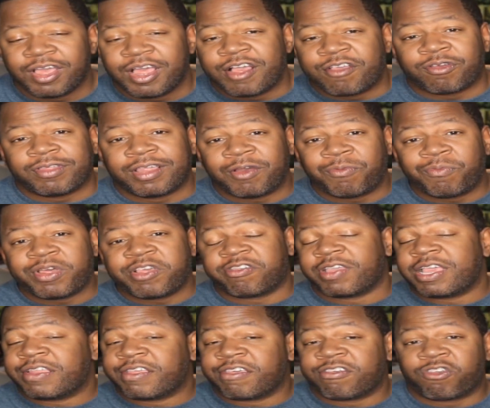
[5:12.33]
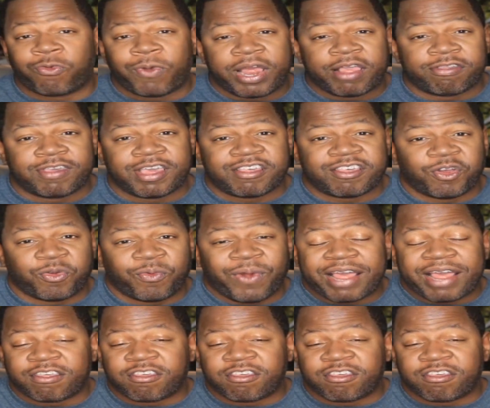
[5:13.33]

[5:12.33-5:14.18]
So then we see this transition, right?